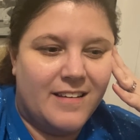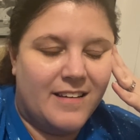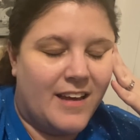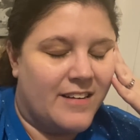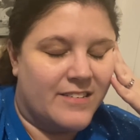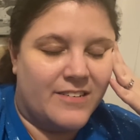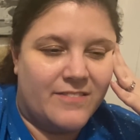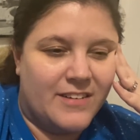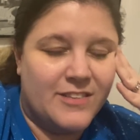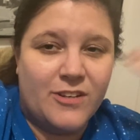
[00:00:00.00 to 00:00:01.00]
I don't
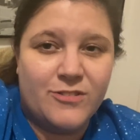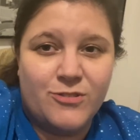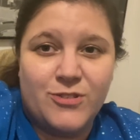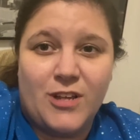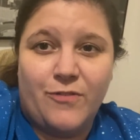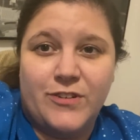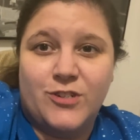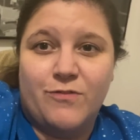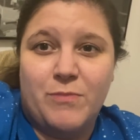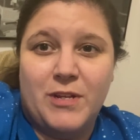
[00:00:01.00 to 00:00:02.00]
know. It's also selfish
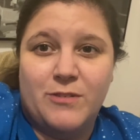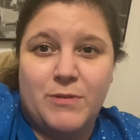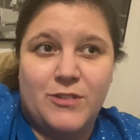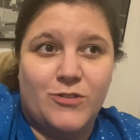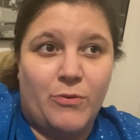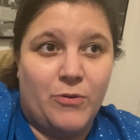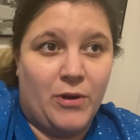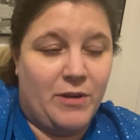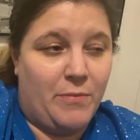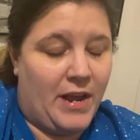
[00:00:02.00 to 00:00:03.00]
of me to be so
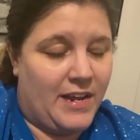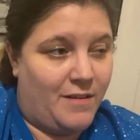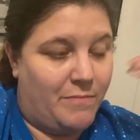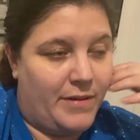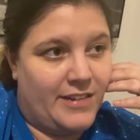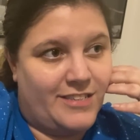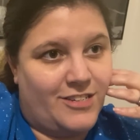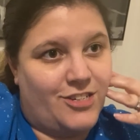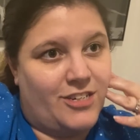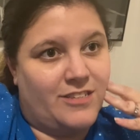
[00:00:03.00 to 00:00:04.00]
annoyed by it, but it's
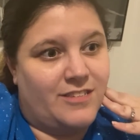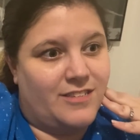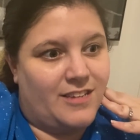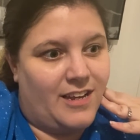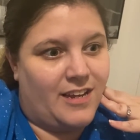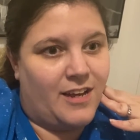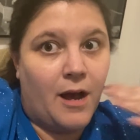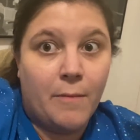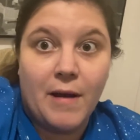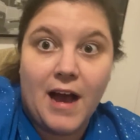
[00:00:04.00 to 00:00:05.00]
just like,
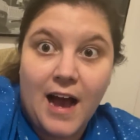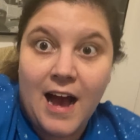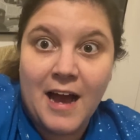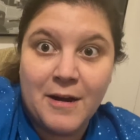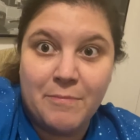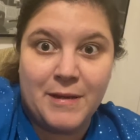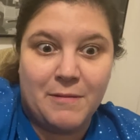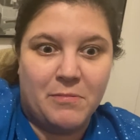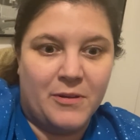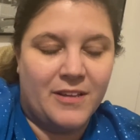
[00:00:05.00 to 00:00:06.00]
come on,
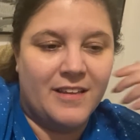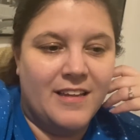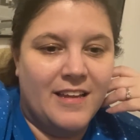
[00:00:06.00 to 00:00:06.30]
people.